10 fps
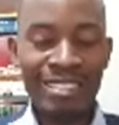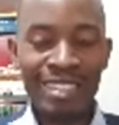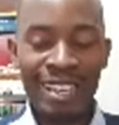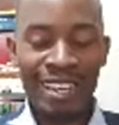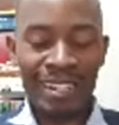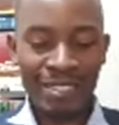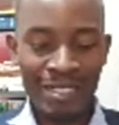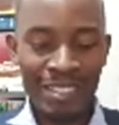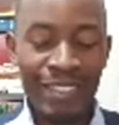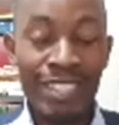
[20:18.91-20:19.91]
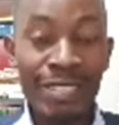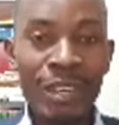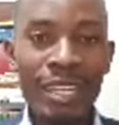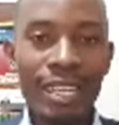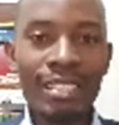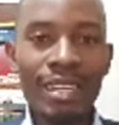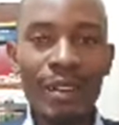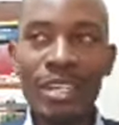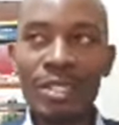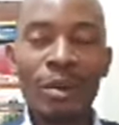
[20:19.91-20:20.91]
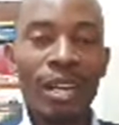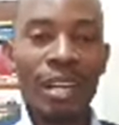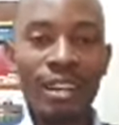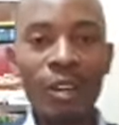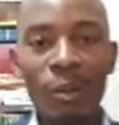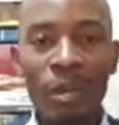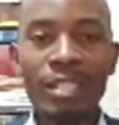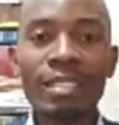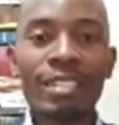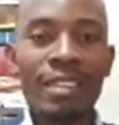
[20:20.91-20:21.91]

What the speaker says: you're disorganizing our network. Help us.